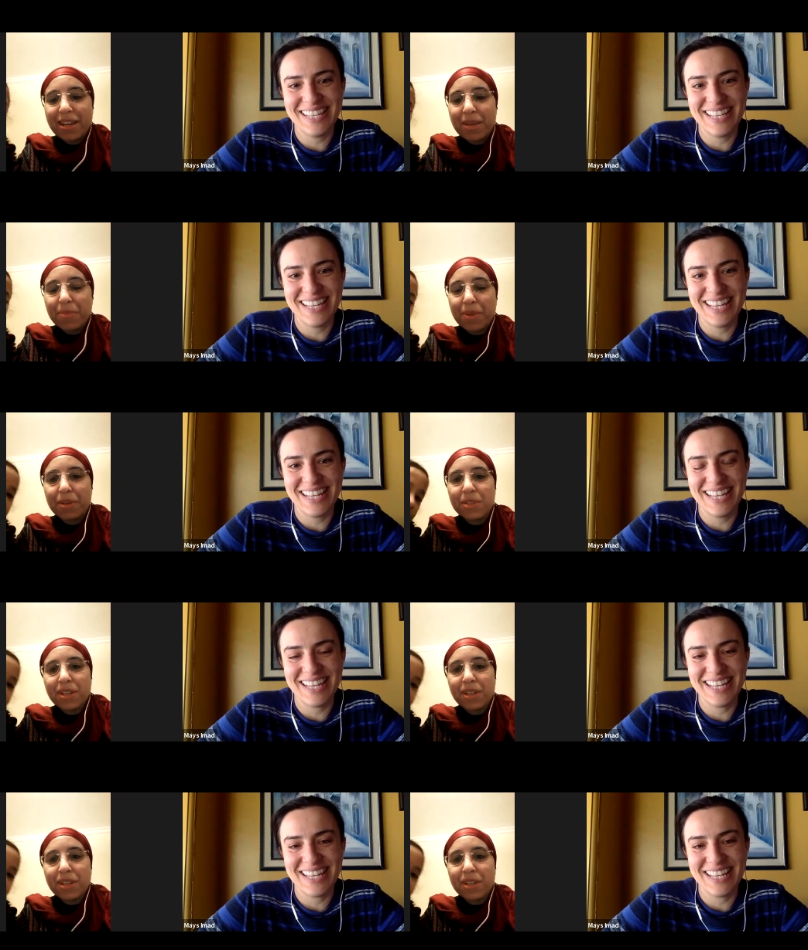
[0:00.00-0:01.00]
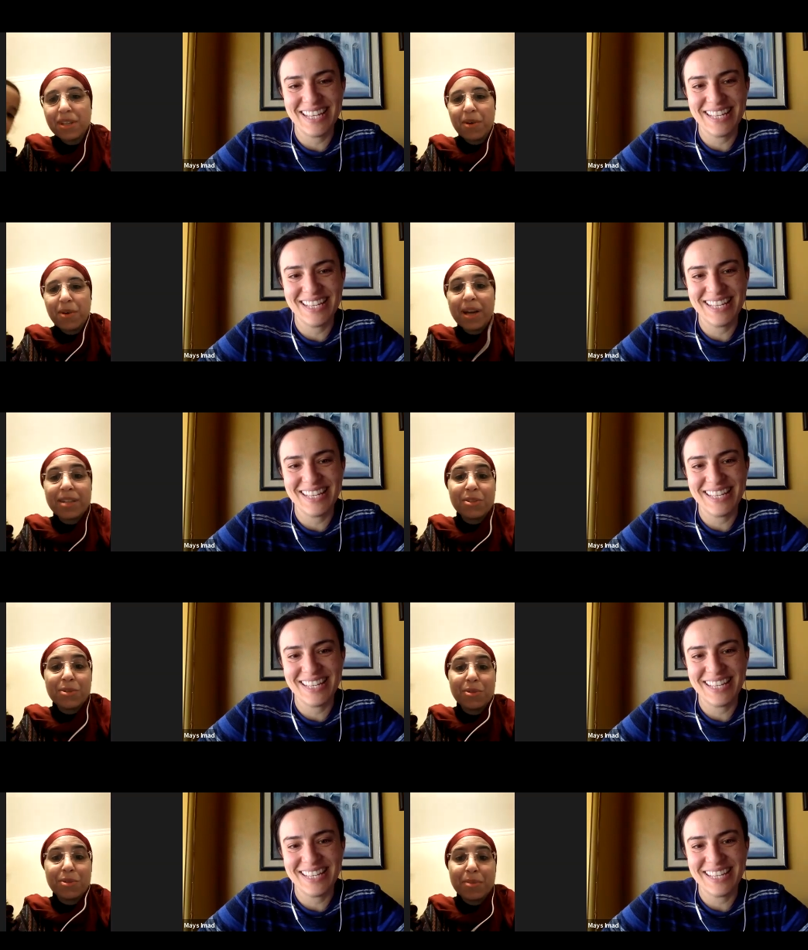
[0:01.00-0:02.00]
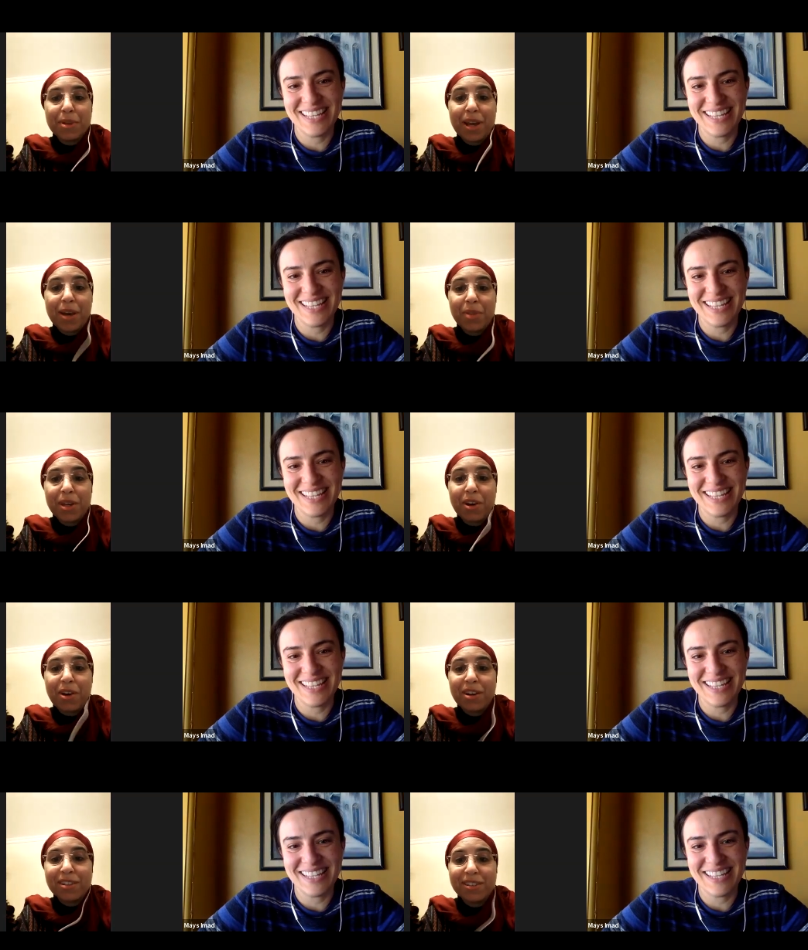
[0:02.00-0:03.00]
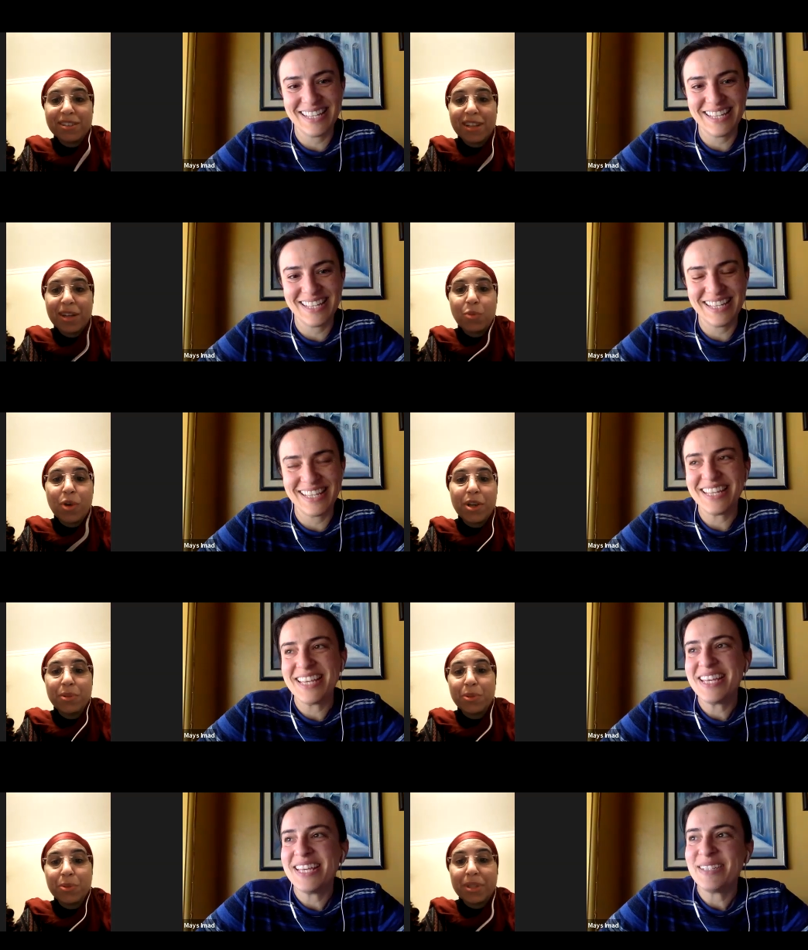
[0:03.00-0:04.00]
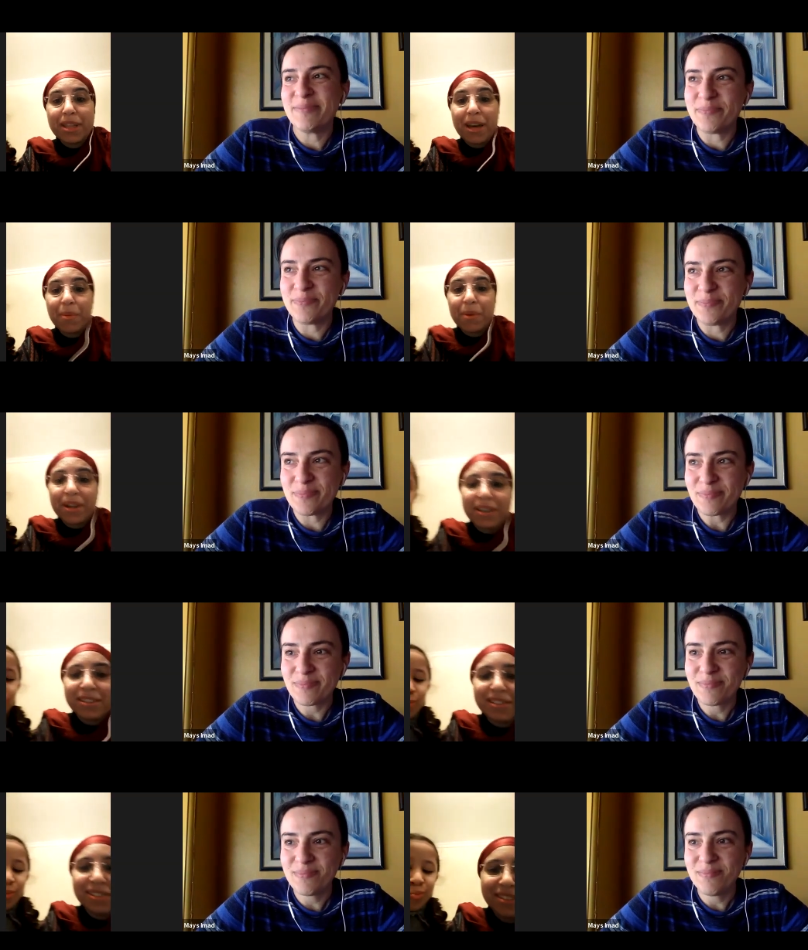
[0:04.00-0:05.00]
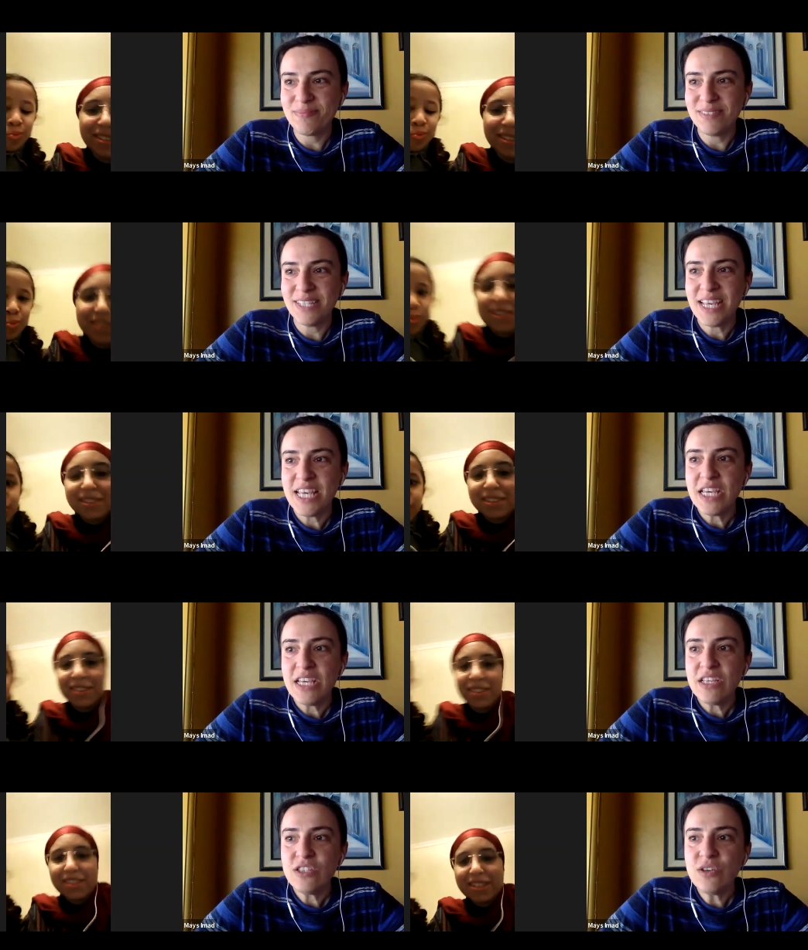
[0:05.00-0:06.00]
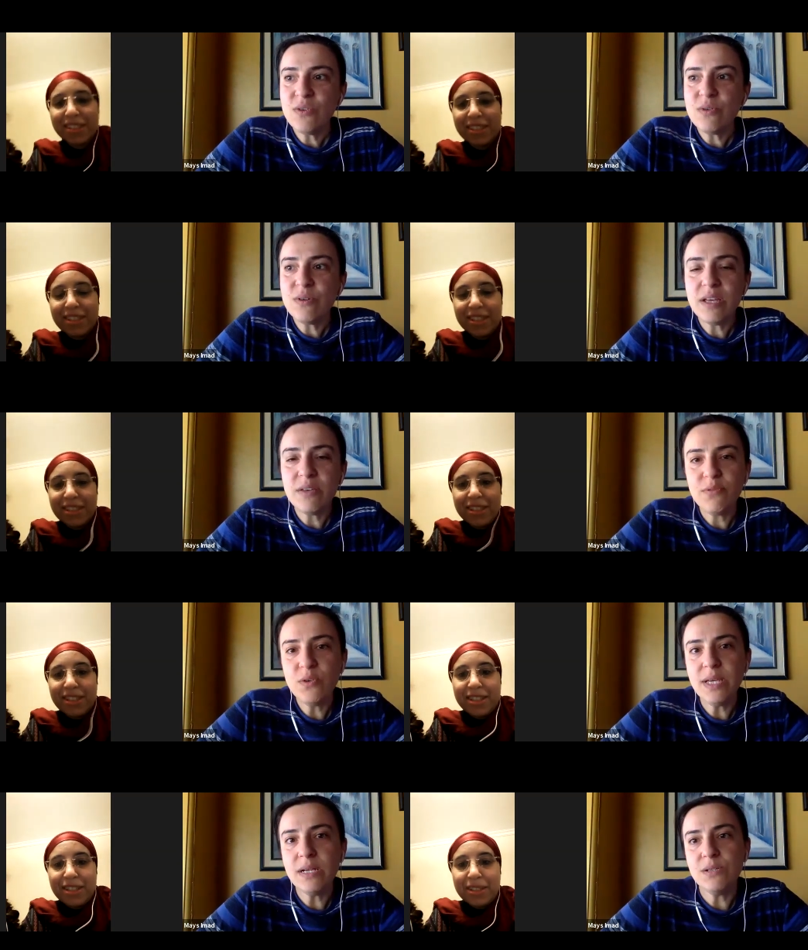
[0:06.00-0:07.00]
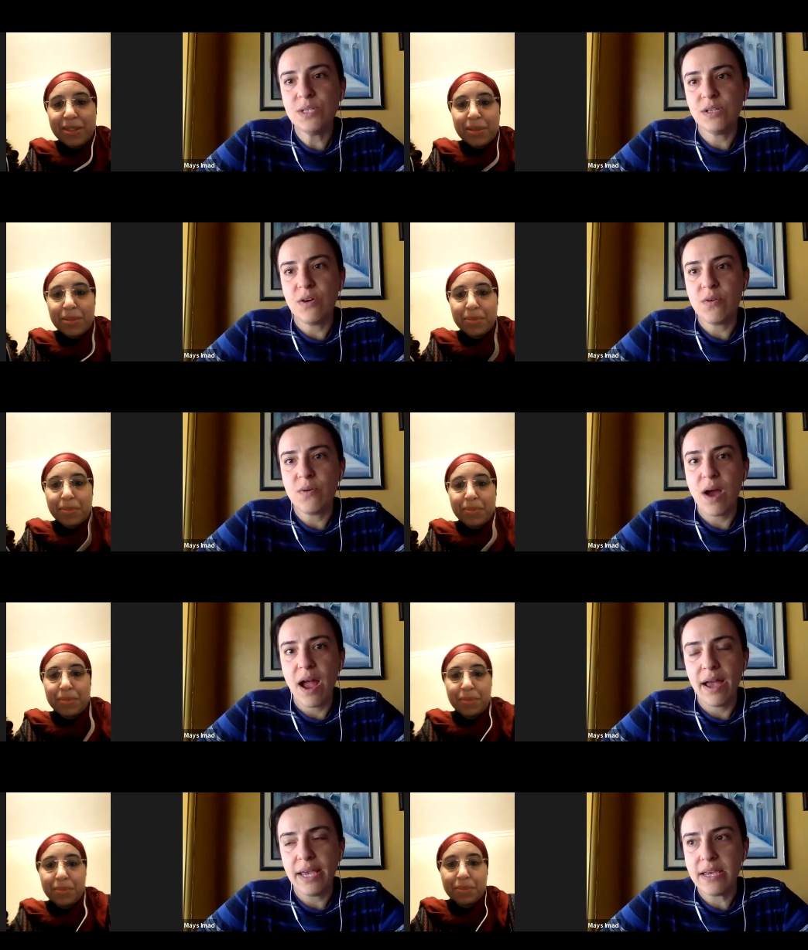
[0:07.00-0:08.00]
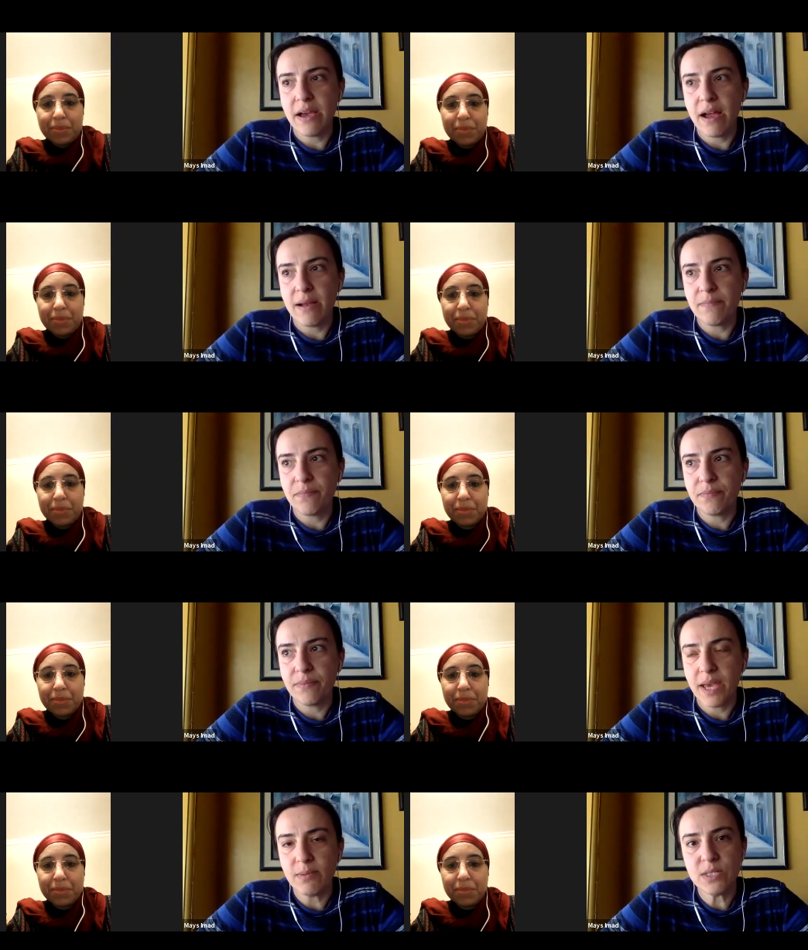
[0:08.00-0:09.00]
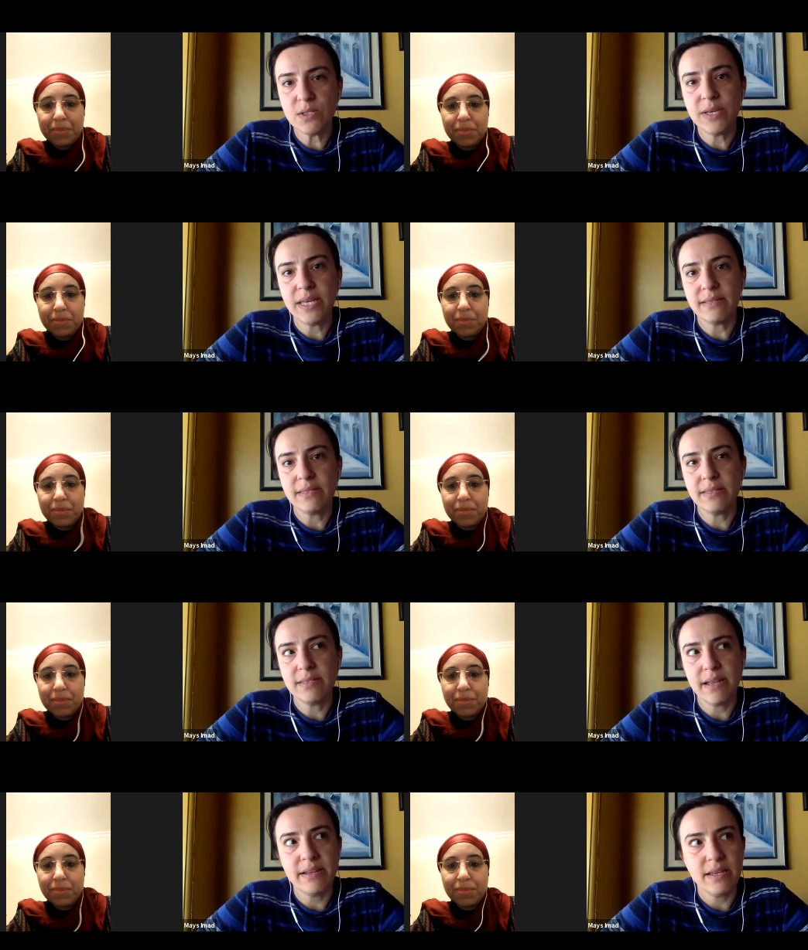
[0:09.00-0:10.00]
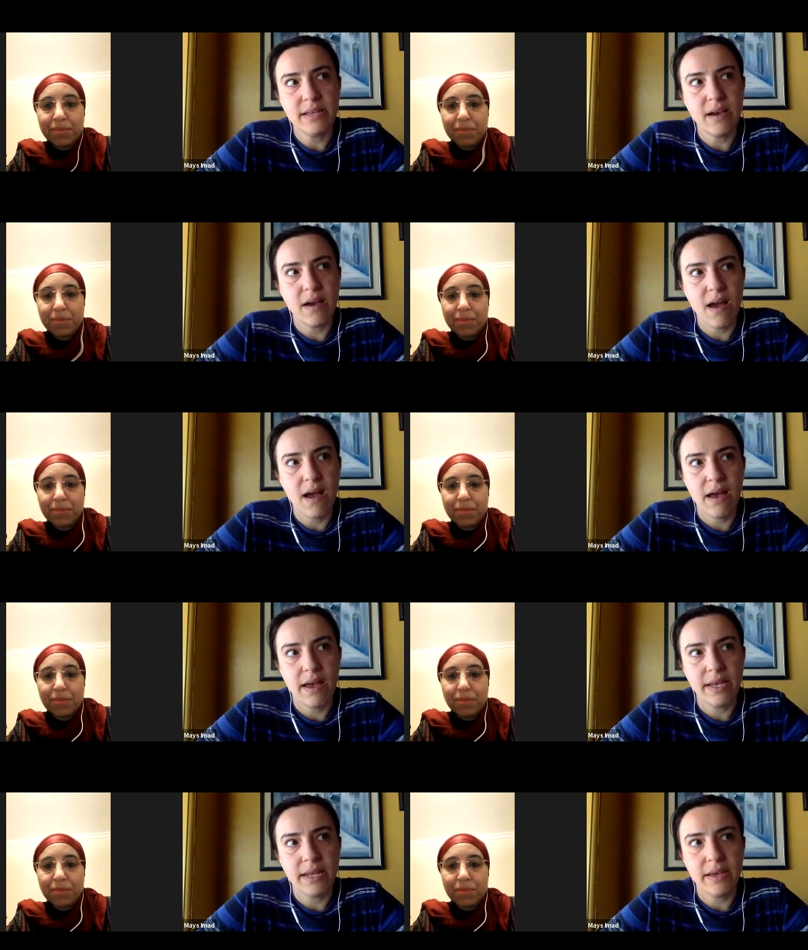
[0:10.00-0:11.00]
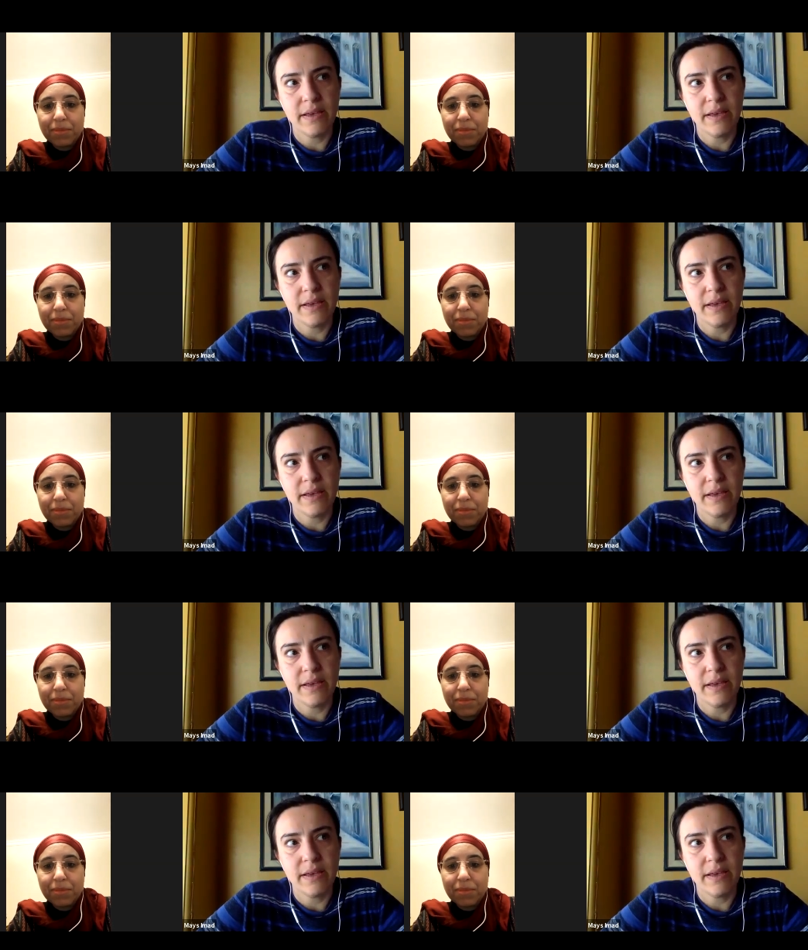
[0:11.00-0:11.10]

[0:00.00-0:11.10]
Speaker 1: about um, how you ask students about how they are and why you do it that way.
Speaker 2: So a few years ago, I um, I was doing a study on